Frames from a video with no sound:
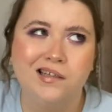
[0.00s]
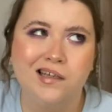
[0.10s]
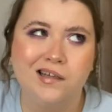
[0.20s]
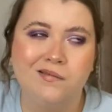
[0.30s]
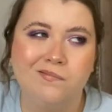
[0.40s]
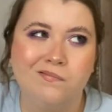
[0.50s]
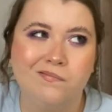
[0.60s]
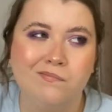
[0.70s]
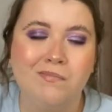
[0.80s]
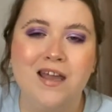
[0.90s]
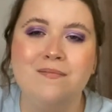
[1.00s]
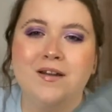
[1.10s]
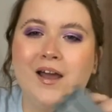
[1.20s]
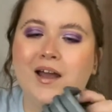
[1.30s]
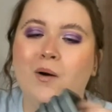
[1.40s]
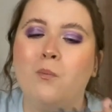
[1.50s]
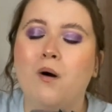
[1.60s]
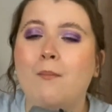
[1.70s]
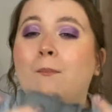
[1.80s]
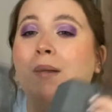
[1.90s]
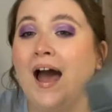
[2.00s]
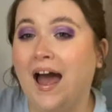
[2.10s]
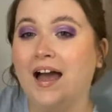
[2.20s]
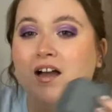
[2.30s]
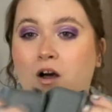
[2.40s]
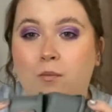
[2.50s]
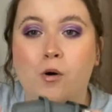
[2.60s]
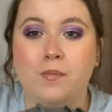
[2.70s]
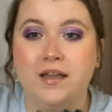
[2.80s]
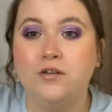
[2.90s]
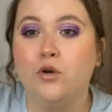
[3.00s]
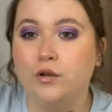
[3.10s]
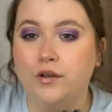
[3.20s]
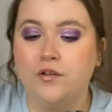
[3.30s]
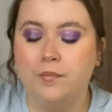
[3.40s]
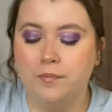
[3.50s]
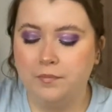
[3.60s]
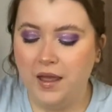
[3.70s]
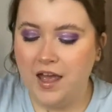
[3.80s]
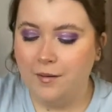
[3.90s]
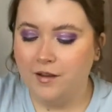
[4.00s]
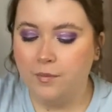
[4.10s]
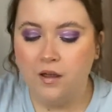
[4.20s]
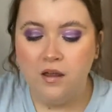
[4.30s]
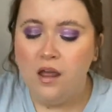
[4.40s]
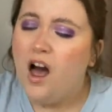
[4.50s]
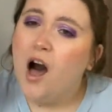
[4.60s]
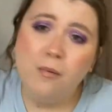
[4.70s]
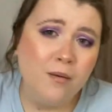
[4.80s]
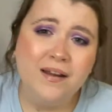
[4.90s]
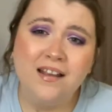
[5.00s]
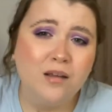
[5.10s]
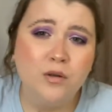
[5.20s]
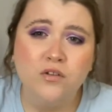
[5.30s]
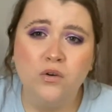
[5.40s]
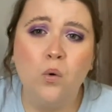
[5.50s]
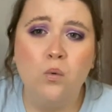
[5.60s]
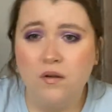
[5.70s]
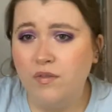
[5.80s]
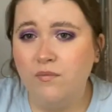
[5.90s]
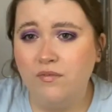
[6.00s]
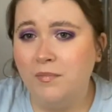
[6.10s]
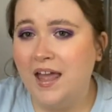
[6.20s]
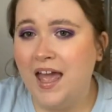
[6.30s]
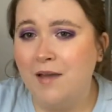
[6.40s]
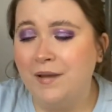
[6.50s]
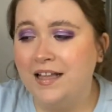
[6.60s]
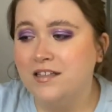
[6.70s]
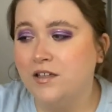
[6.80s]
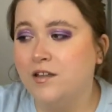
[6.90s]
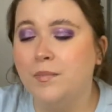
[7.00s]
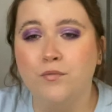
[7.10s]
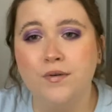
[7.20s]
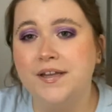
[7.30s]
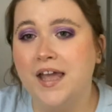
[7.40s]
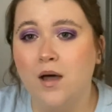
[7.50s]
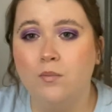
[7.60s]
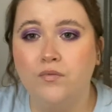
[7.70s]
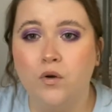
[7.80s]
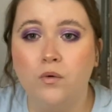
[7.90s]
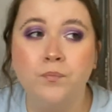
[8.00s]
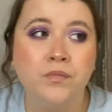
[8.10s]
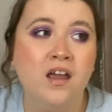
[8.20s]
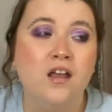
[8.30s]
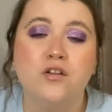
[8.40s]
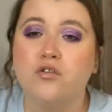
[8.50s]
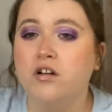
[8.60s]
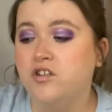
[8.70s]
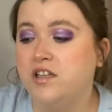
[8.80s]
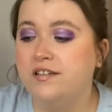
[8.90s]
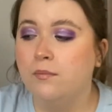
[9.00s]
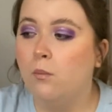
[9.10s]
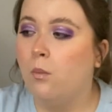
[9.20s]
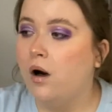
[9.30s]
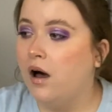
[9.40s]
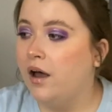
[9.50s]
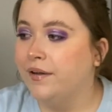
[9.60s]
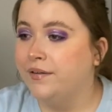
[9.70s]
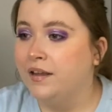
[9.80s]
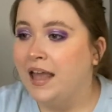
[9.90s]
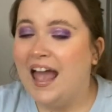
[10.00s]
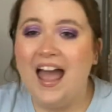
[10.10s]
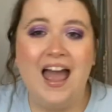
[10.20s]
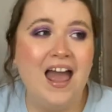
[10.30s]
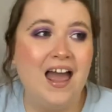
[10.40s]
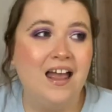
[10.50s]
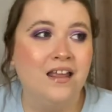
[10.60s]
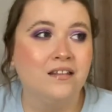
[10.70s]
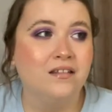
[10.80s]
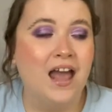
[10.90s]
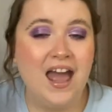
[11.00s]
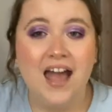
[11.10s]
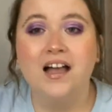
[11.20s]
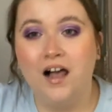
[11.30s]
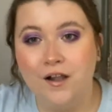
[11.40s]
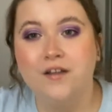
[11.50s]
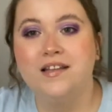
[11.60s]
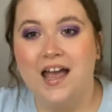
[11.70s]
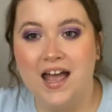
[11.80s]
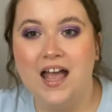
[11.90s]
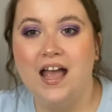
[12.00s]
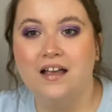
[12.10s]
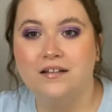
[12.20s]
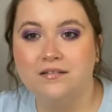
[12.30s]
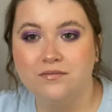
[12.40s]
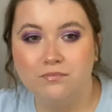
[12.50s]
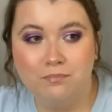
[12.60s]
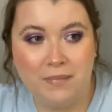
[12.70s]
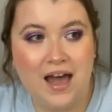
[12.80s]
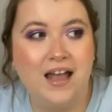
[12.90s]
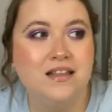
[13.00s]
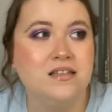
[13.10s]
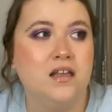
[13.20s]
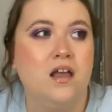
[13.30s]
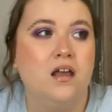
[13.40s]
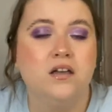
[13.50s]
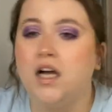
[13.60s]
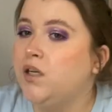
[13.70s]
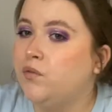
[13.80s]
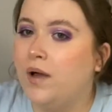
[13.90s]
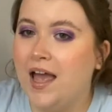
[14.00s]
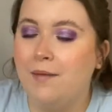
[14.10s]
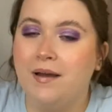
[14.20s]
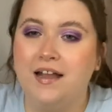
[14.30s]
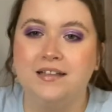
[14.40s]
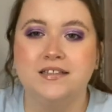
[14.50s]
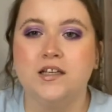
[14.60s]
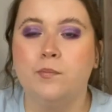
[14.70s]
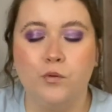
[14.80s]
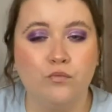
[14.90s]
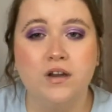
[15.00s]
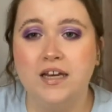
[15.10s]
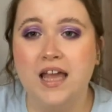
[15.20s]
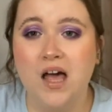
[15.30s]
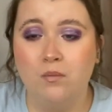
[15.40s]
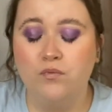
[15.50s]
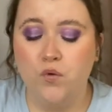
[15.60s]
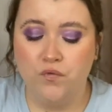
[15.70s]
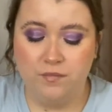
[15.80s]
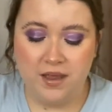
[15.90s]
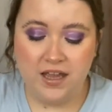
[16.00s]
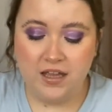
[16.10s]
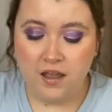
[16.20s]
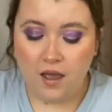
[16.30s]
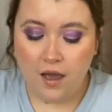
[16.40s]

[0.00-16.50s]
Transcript: yeah, maybe like one pack, I'll probably not use for hairbands, but I'll probably end up using all of them for my hairbands because it'll be really helpful. Scrunchies in one, hair-coloured hairbands, colourful hairbands, it'll be really helpful for me.